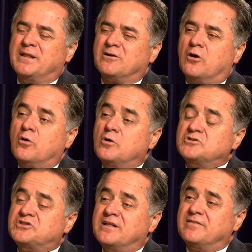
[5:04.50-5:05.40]
been
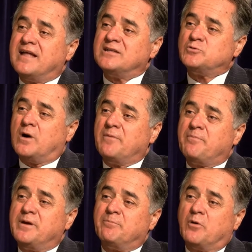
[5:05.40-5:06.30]
closed, and that's why
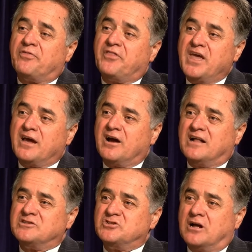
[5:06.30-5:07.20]
people think
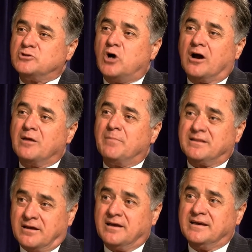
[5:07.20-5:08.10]
God's not talking, but
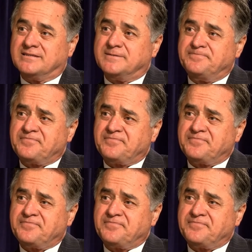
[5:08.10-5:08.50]
He is.